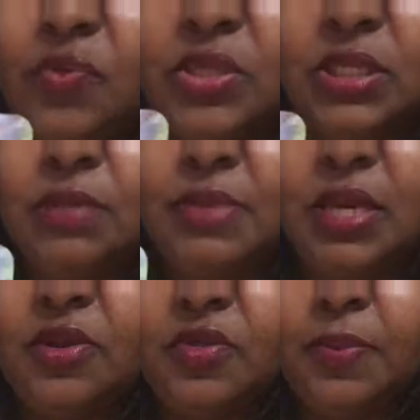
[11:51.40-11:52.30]
there's going to be
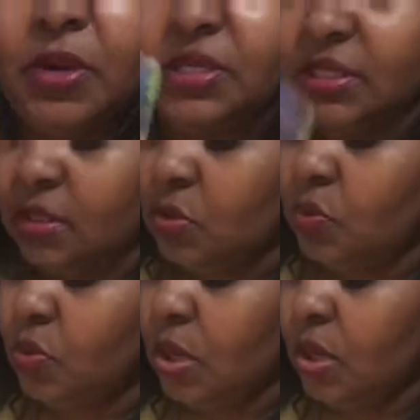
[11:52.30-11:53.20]
another person
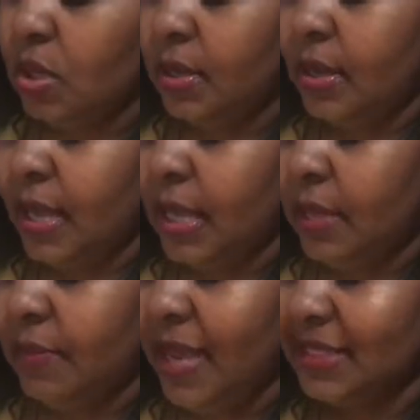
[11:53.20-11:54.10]
who
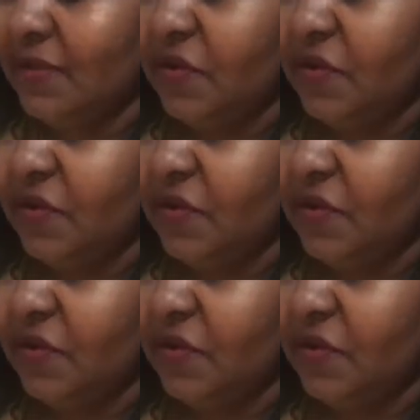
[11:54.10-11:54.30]
has a